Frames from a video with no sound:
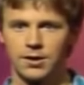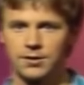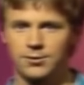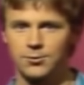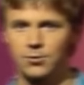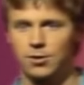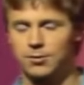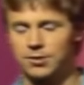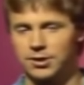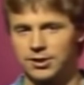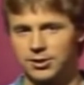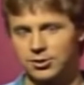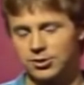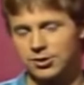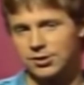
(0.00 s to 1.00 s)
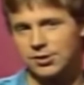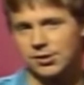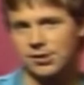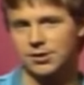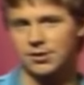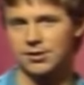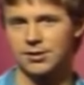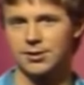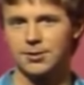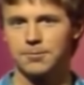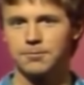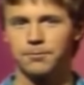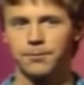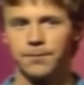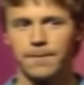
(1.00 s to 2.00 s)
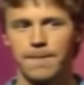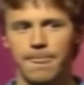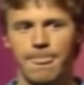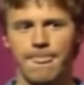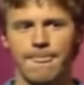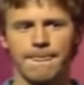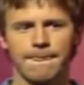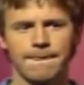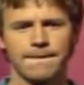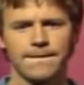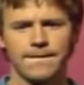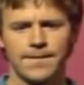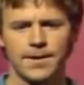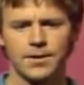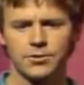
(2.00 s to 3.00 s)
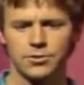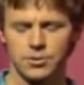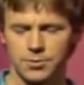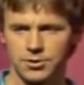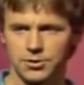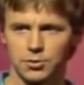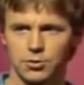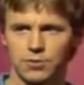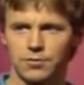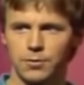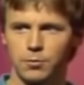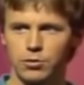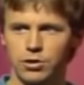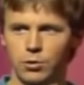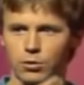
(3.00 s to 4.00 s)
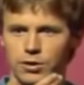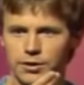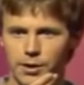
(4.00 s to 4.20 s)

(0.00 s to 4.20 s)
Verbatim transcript: Okay, it's Robin Leach. Um, Jimmy Stewart from Rear